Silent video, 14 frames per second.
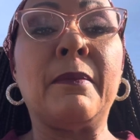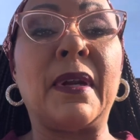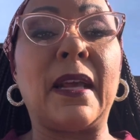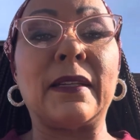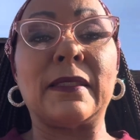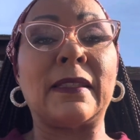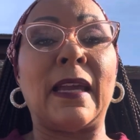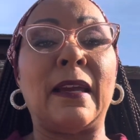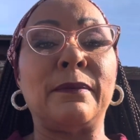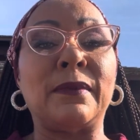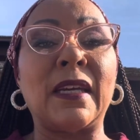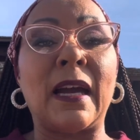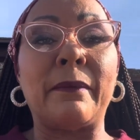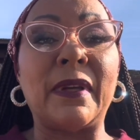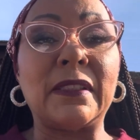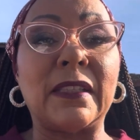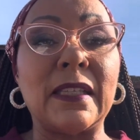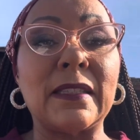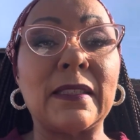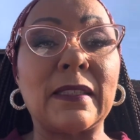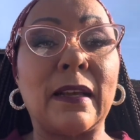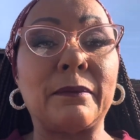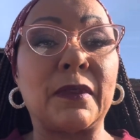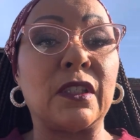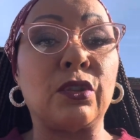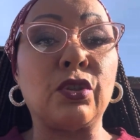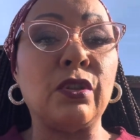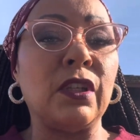But at the same time, it did
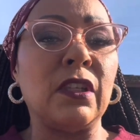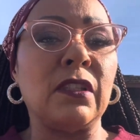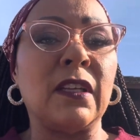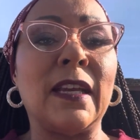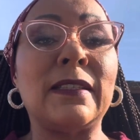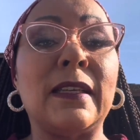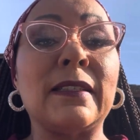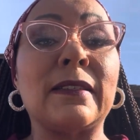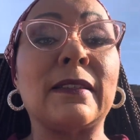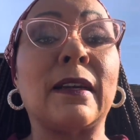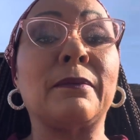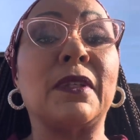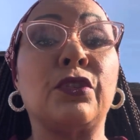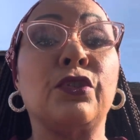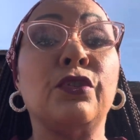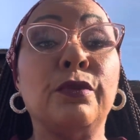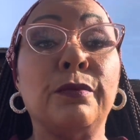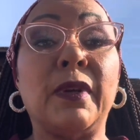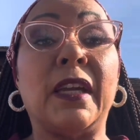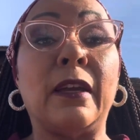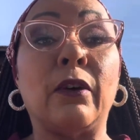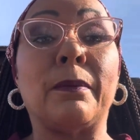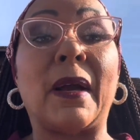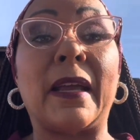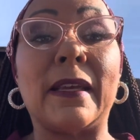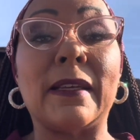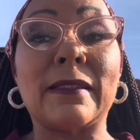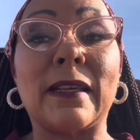something to me on
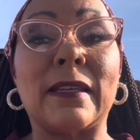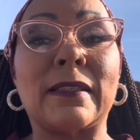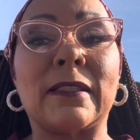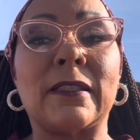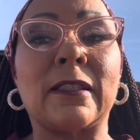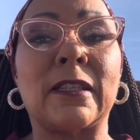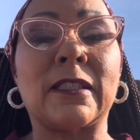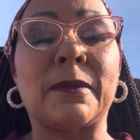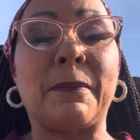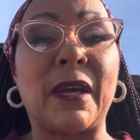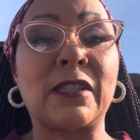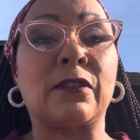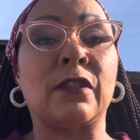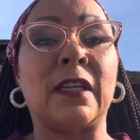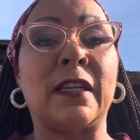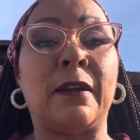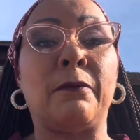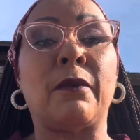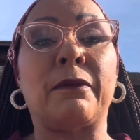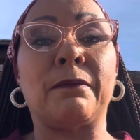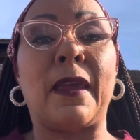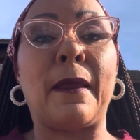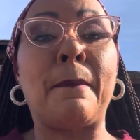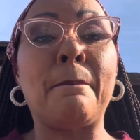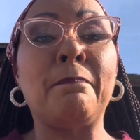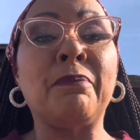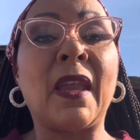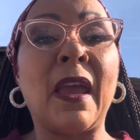my insides, especially with me
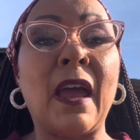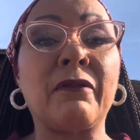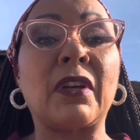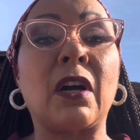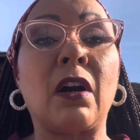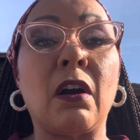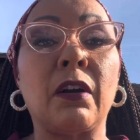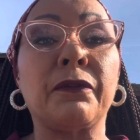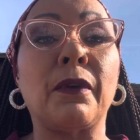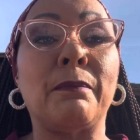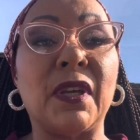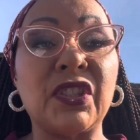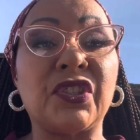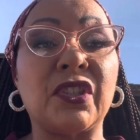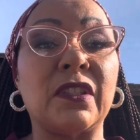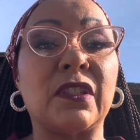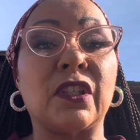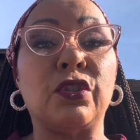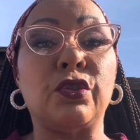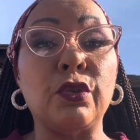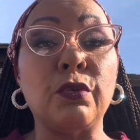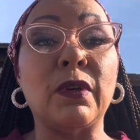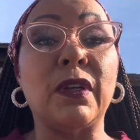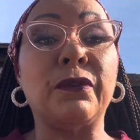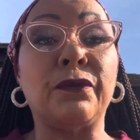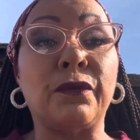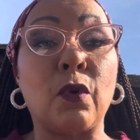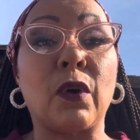having a heart for missions and
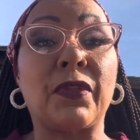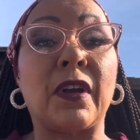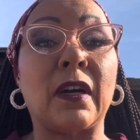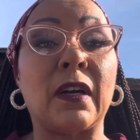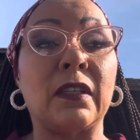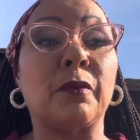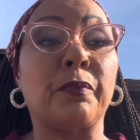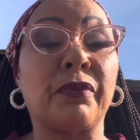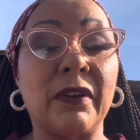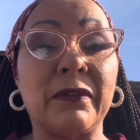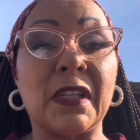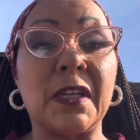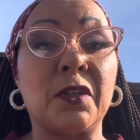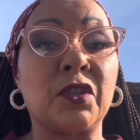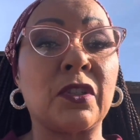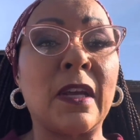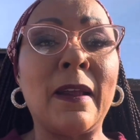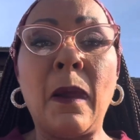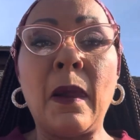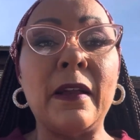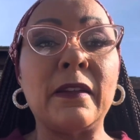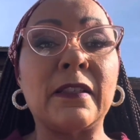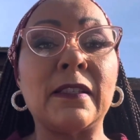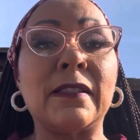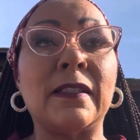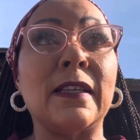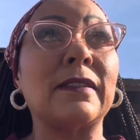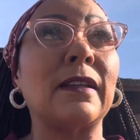doing for the underprivileged. It
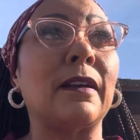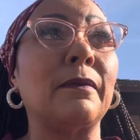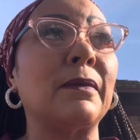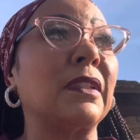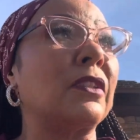just did something.